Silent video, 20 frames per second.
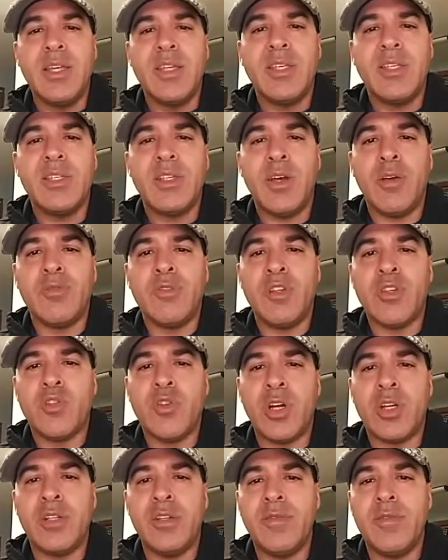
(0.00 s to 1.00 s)

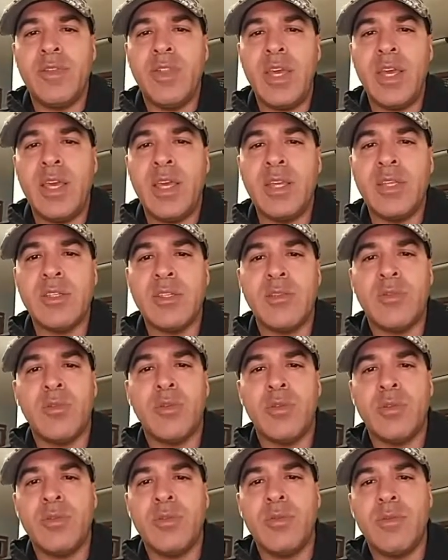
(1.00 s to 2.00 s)
self-destructive things,
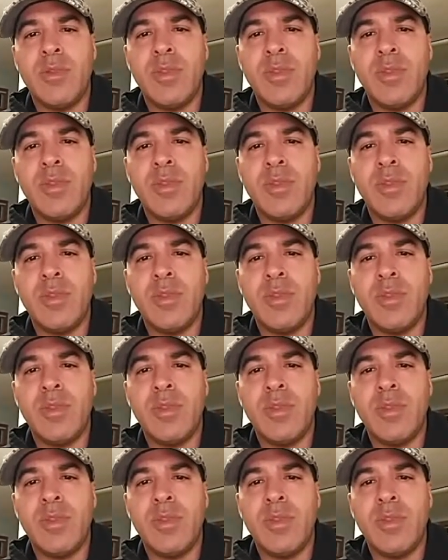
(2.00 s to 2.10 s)
or